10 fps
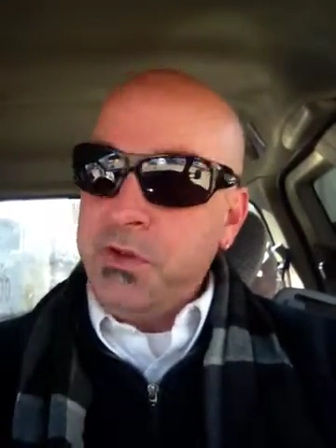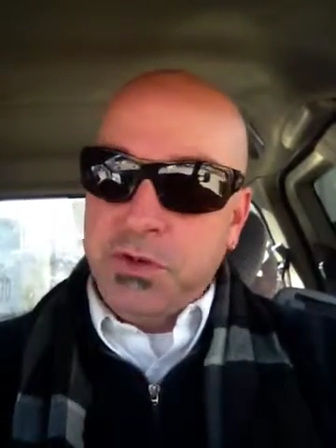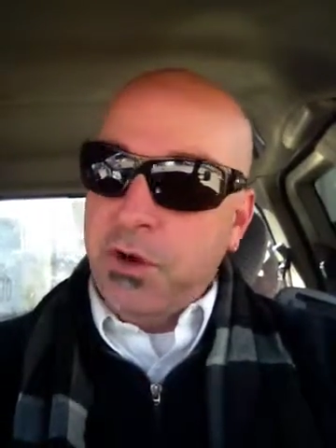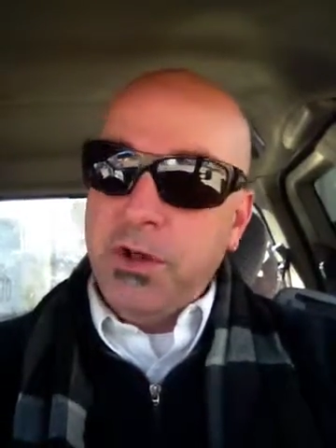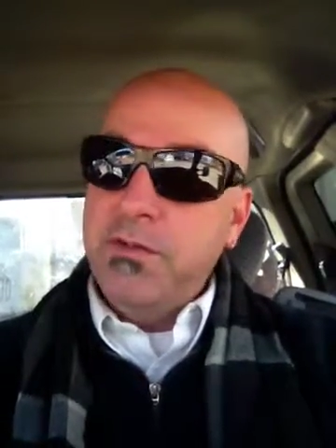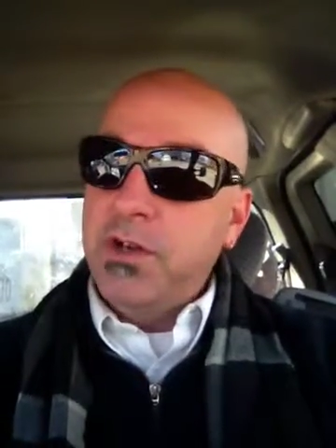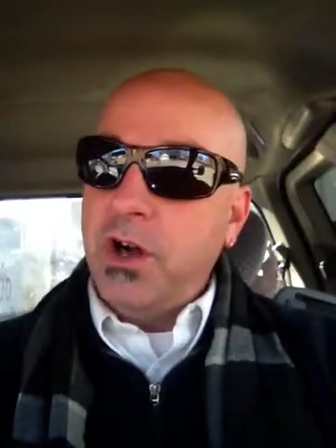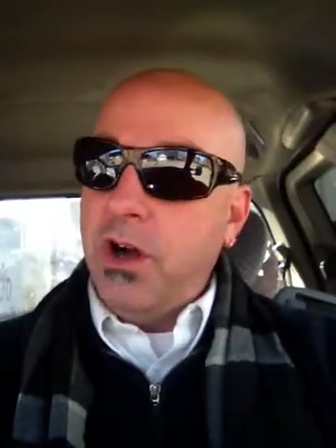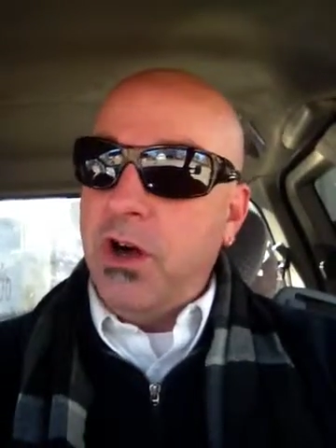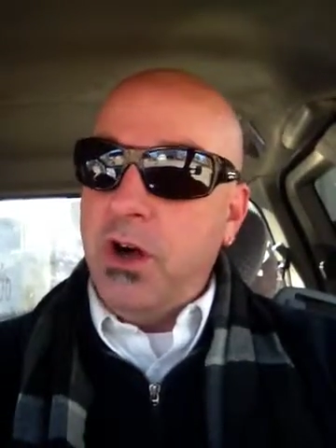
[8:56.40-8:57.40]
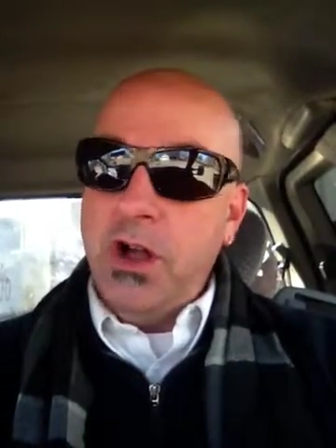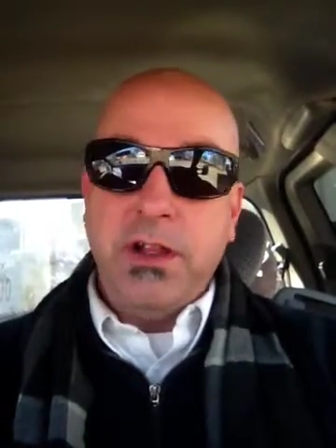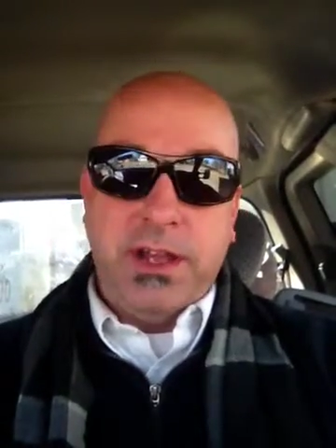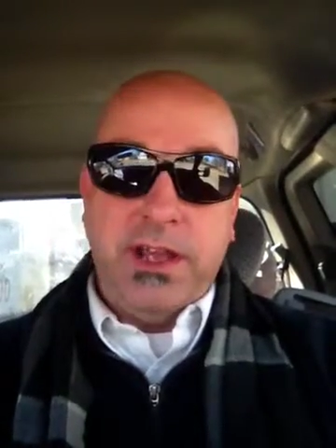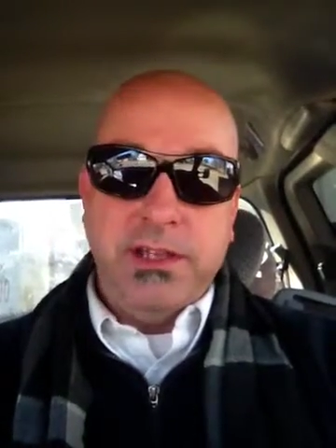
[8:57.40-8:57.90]
don't even call it
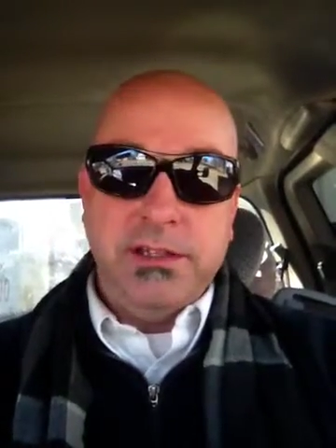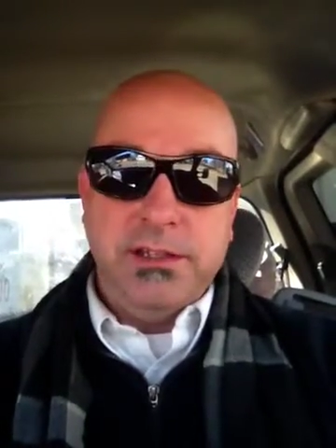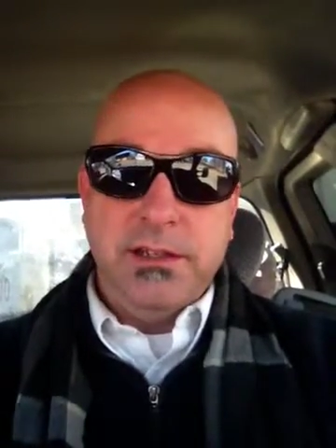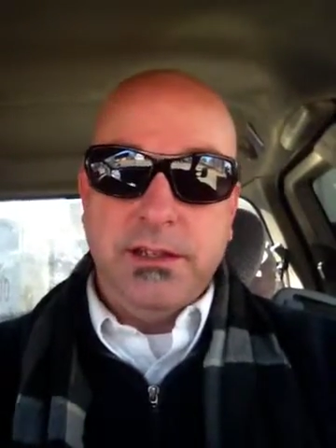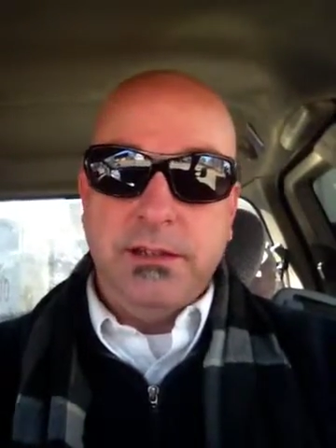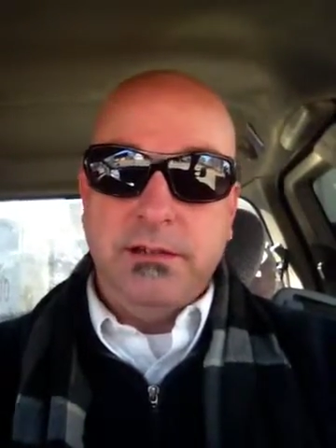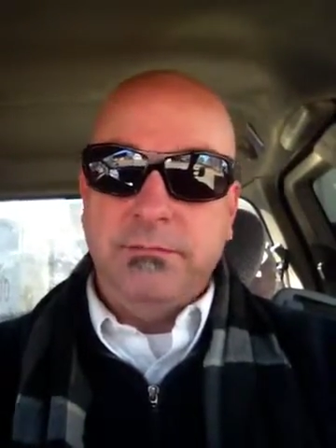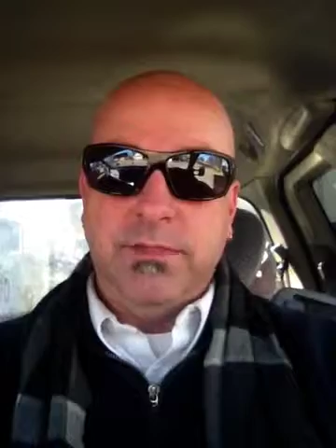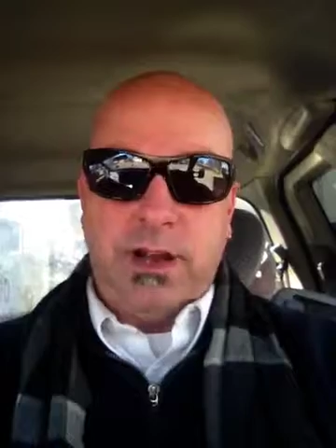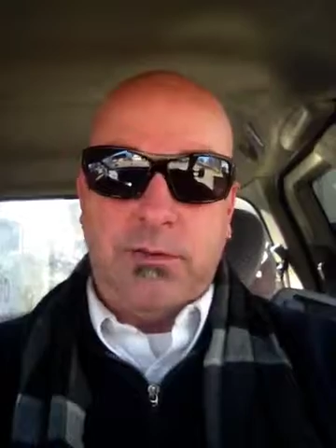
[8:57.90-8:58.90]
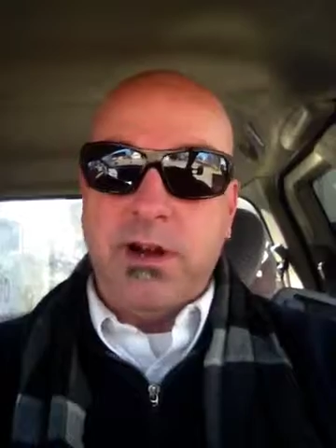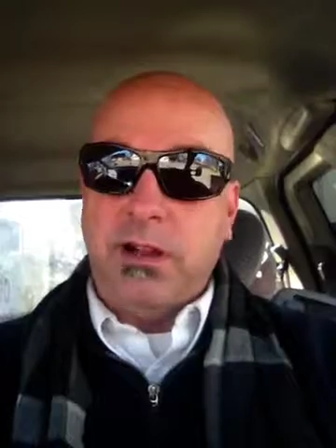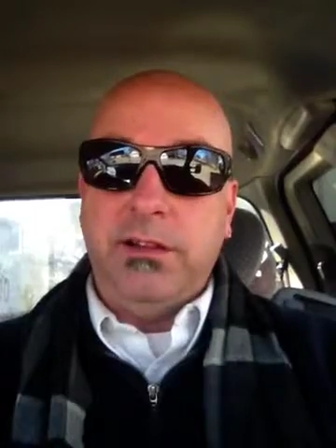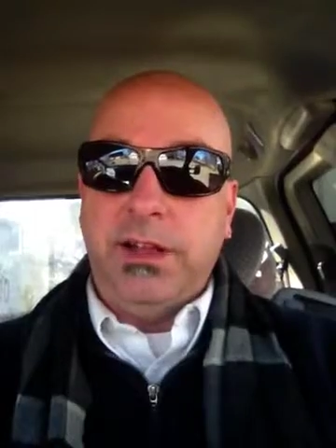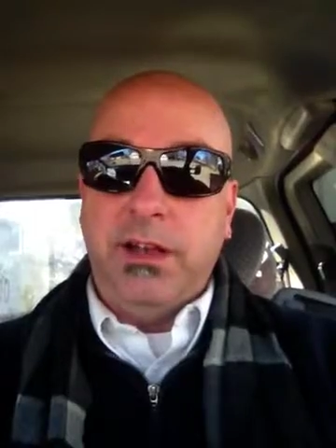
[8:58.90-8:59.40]
holidays,
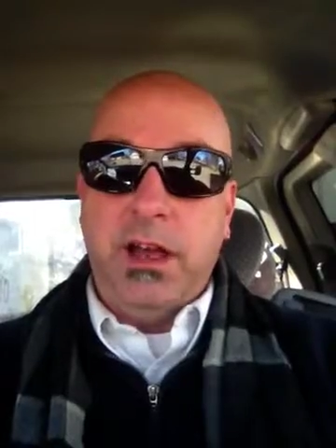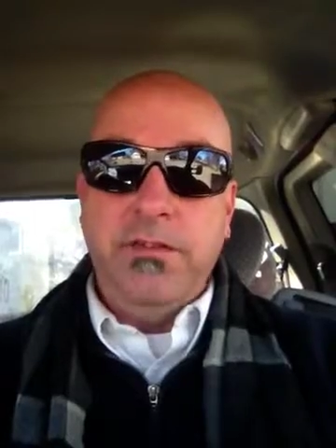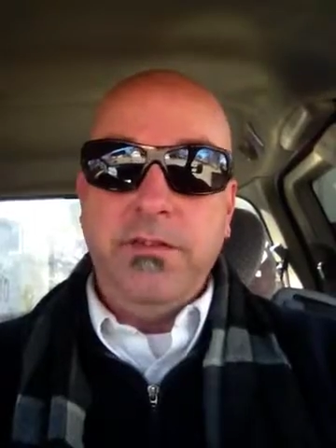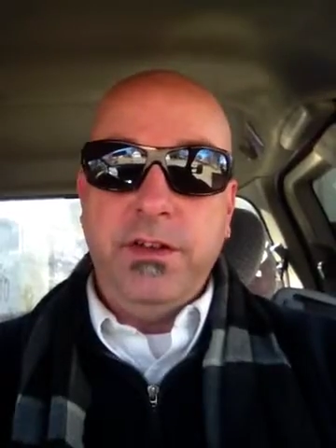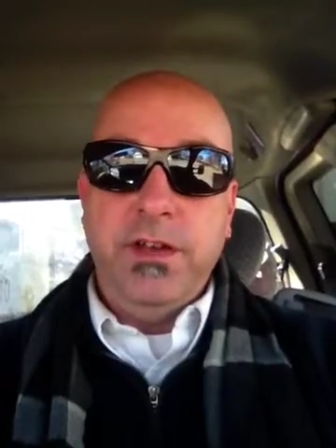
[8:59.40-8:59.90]
ironically enough.